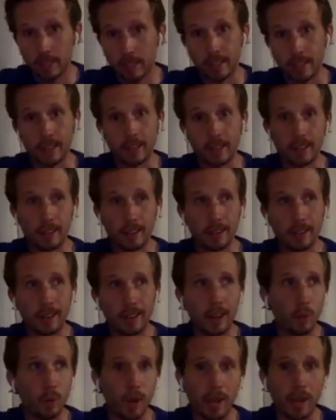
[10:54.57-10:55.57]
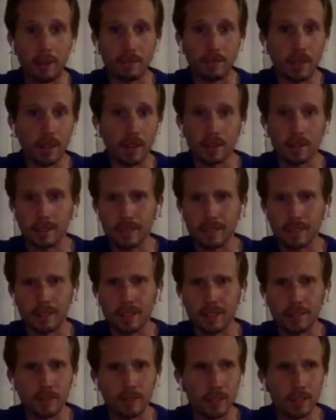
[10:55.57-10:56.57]
And now we have to actually
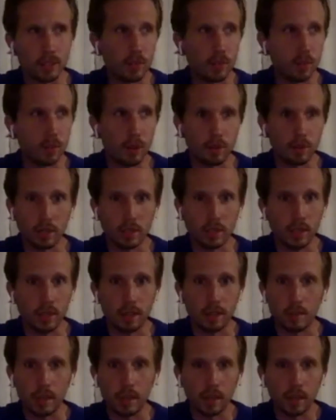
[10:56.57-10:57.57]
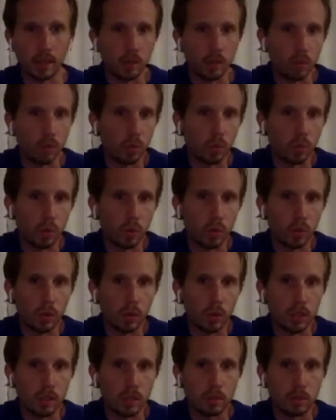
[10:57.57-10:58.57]
see if this new coach is going to like,
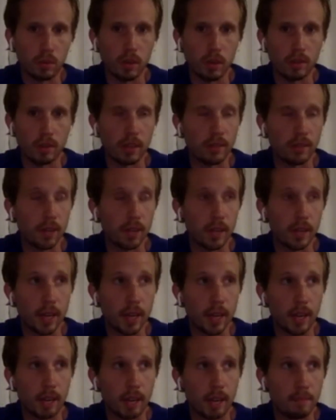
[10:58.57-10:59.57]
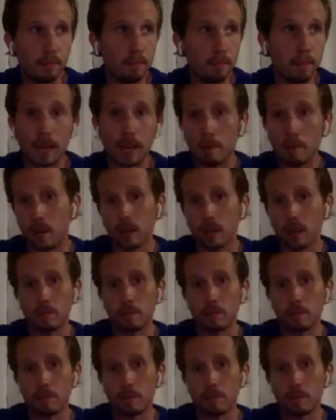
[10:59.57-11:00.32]
what's the point of giving a guy mega bucks